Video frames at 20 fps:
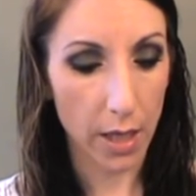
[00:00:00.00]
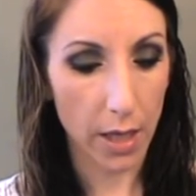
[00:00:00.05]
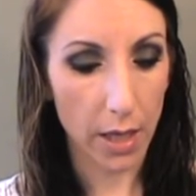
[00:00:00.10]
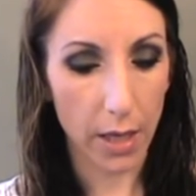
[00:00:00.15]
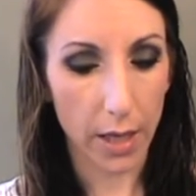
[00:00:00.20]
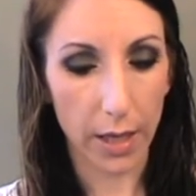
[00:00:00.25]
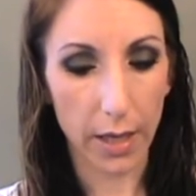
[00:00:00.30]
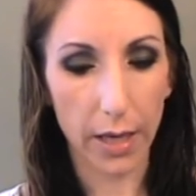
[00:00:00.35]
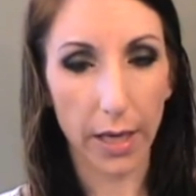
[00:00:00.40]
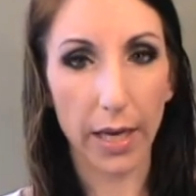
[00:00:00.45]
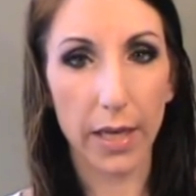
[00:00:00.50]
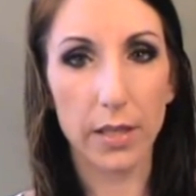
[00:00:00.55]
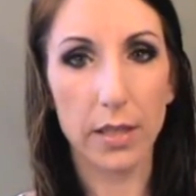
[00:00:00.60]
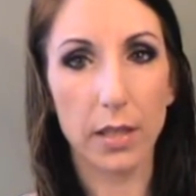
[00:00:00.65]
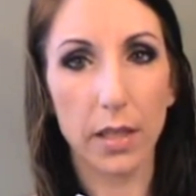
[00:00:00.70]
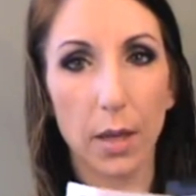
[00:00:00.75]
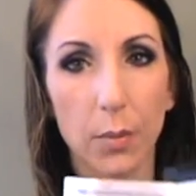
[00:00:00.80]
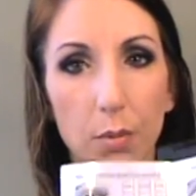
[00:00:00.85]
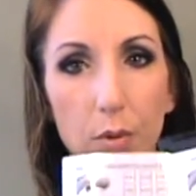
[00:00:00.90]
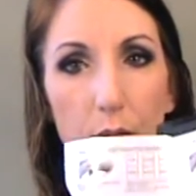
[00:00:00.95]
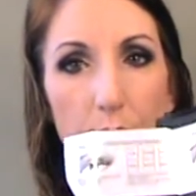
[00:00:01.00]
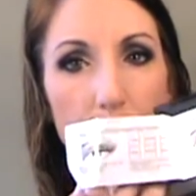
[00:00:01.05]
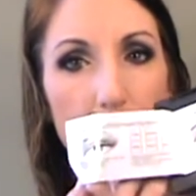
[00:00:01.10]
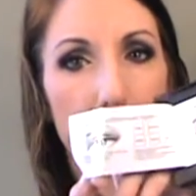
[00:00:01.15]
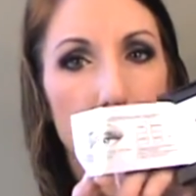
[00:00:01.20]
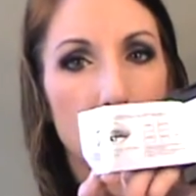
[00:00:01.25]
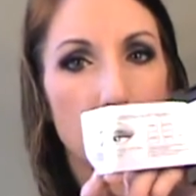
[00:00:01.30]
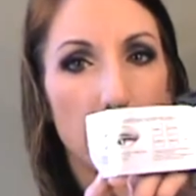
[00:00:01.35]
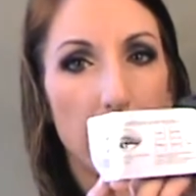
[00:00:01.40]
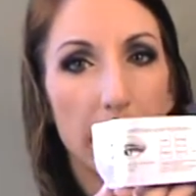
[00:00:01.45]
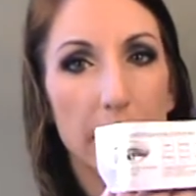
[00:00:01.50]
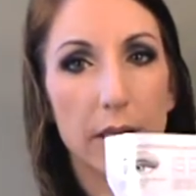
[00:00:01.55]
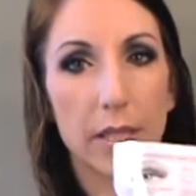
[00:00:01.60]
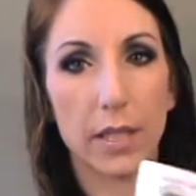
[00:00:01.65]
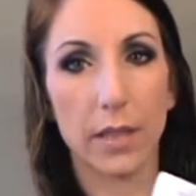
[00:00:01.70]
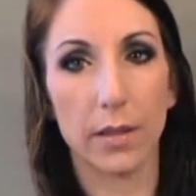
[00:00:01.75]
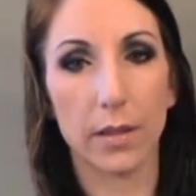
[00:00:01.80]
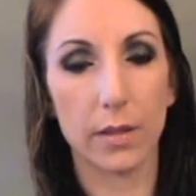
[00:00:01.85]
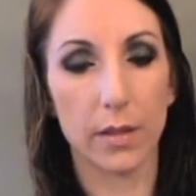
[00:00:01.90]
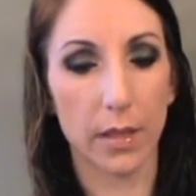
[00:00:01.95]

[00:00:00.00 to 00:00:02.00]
And it has a couple of ideas.